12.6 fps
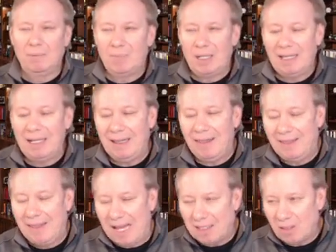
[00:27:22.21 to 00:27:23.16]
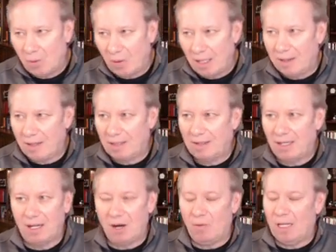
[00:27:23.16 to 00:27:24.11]
But that's where I think they're
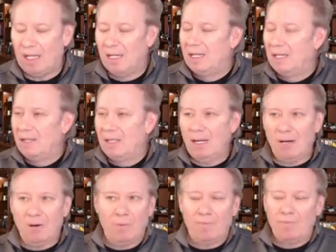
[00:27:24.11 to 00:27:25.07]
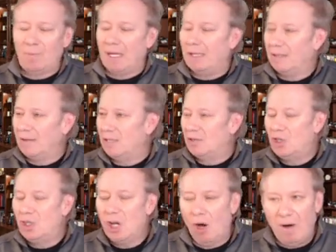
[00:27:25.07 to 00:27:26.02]
going. No, there's
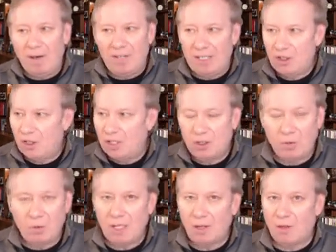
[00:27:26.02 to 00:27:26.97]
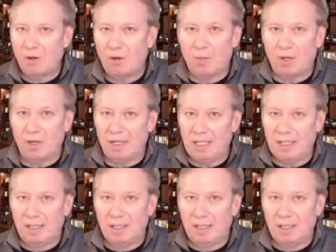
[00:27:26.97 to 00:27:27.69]
no evidence she's doing a third party.